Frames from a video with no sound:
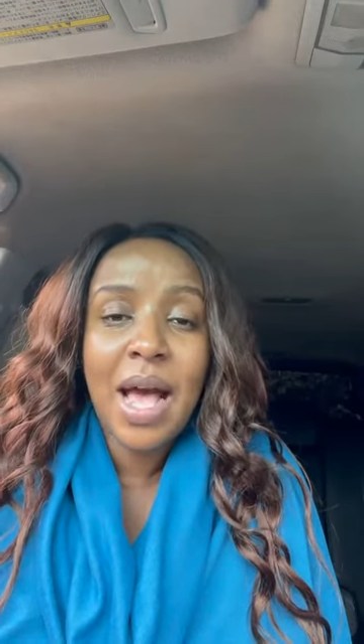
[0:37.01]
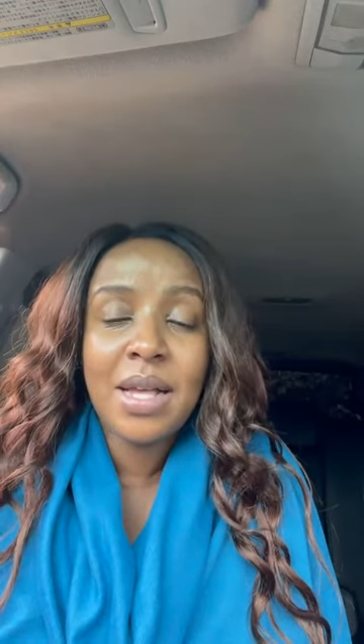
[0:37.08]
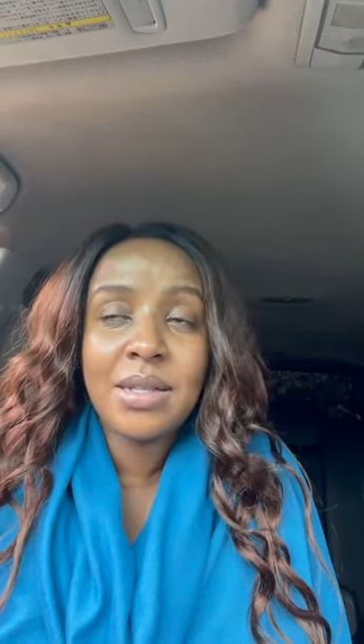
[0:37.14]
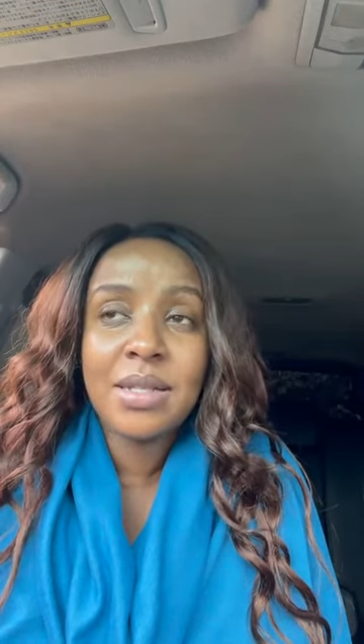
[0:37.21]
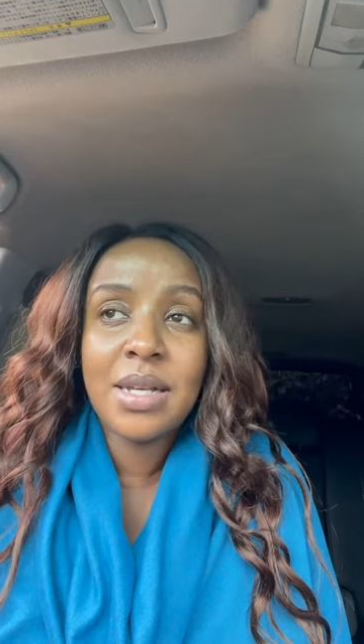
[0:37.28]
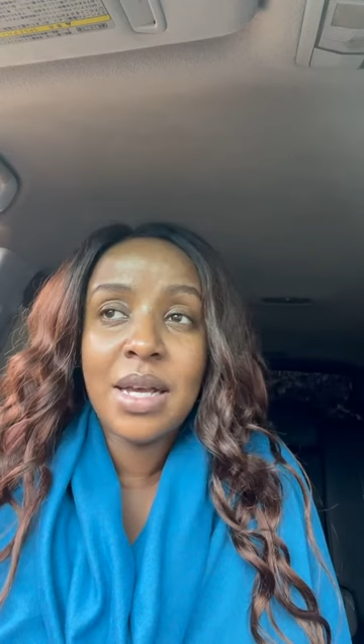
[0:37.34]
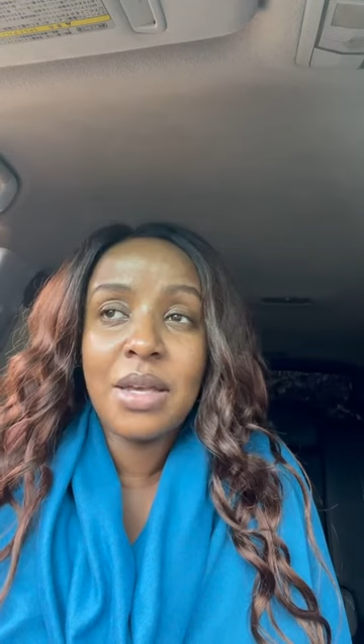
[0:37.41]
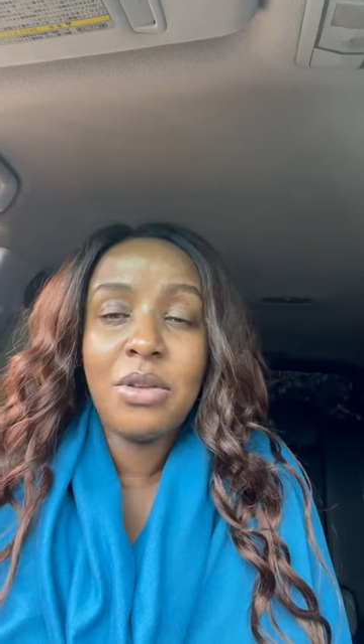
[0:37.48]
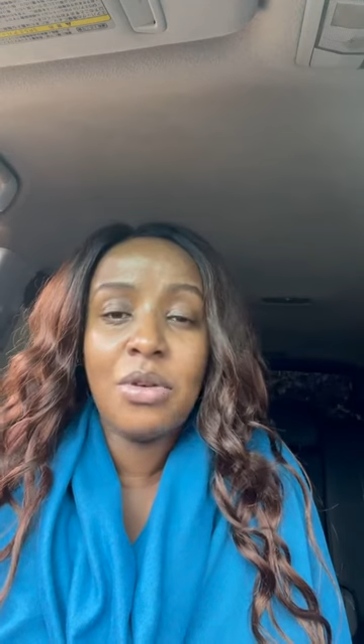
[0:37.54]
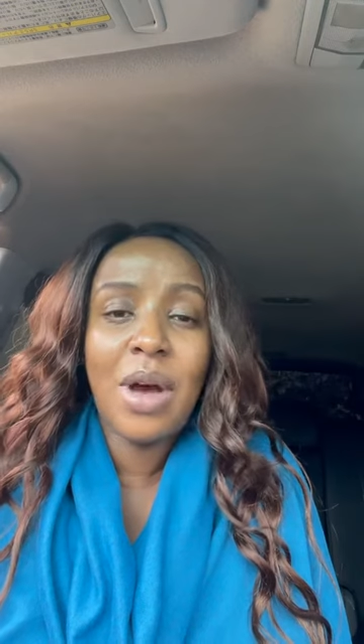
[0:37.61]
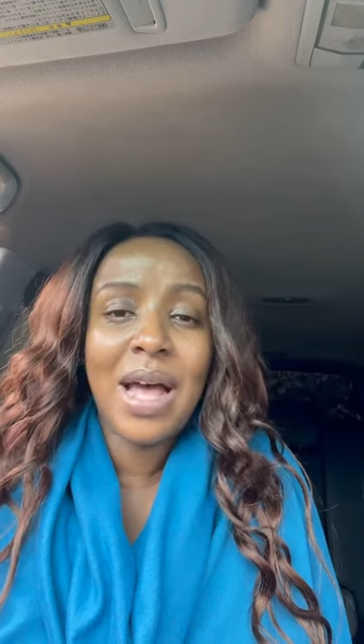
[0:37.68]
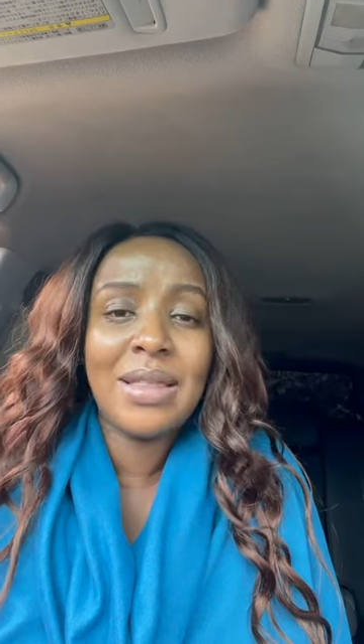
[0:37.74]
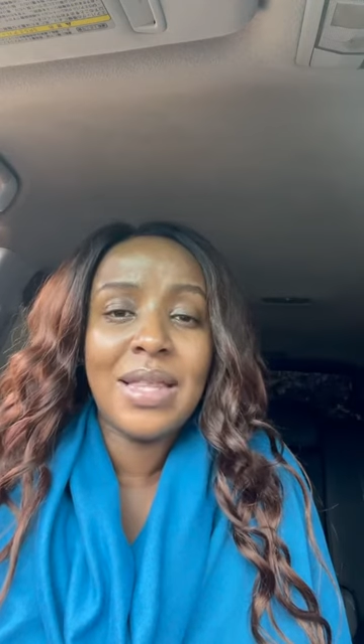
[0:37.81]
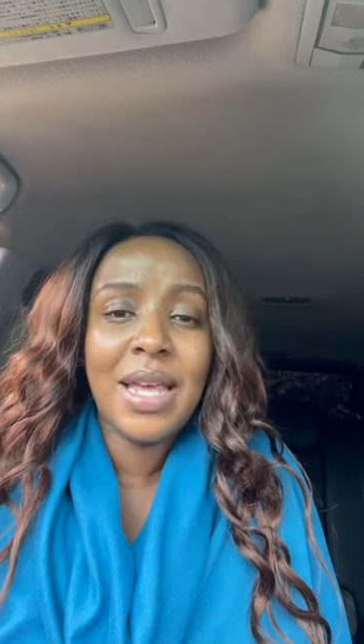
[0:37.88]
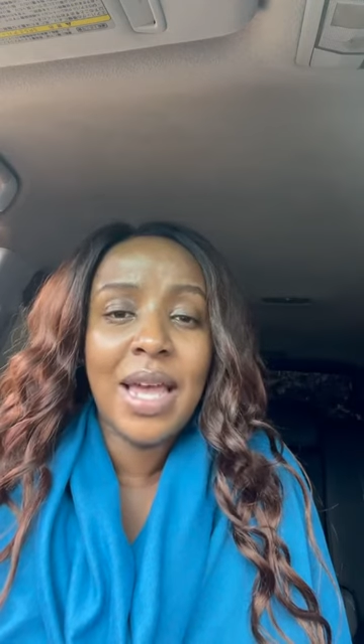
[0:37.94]
ask,
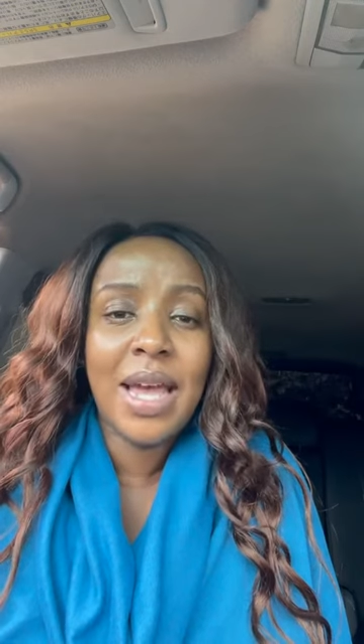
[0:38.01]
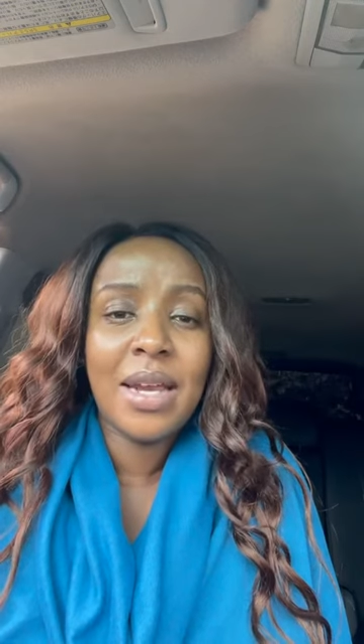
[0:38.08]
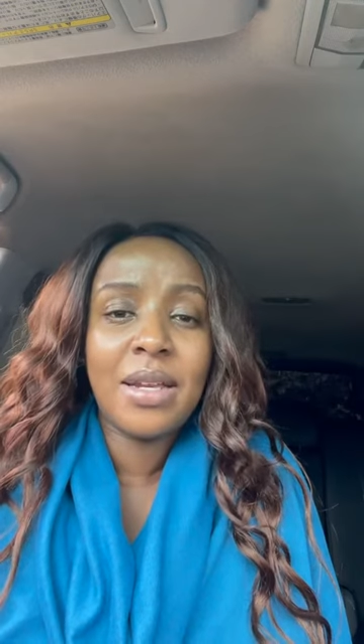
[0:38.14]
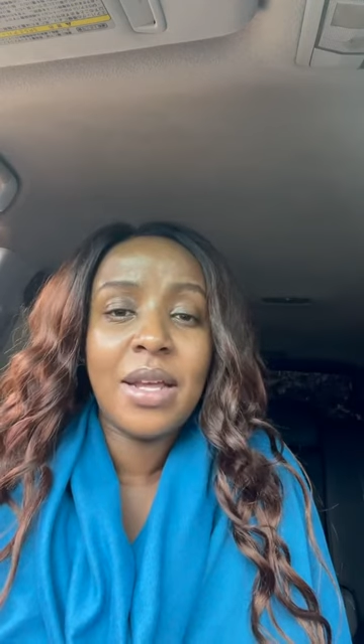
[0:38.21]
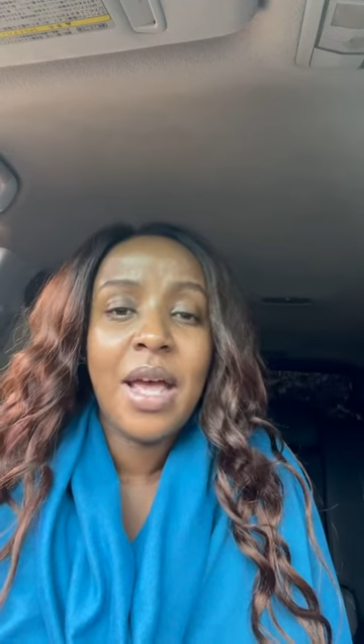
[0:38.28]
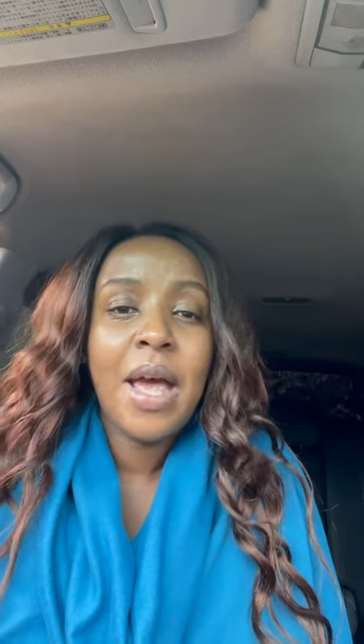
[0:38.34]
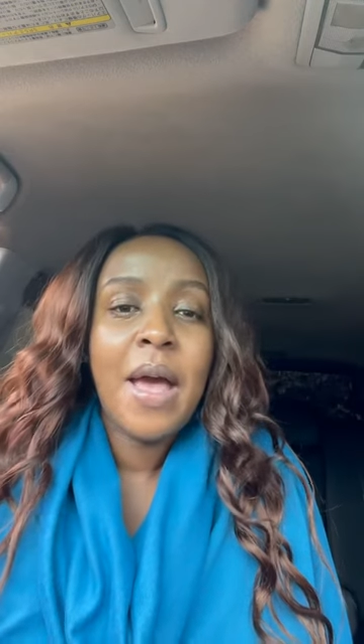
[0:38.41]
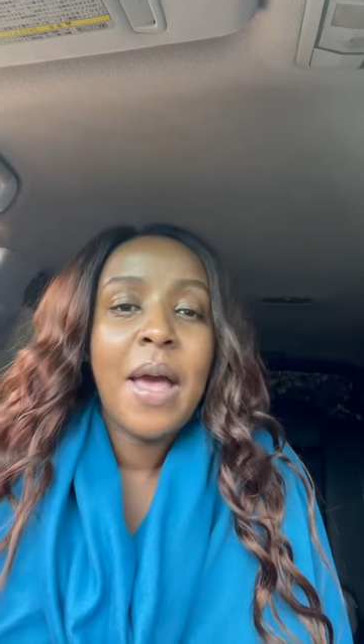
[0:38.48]
at the end.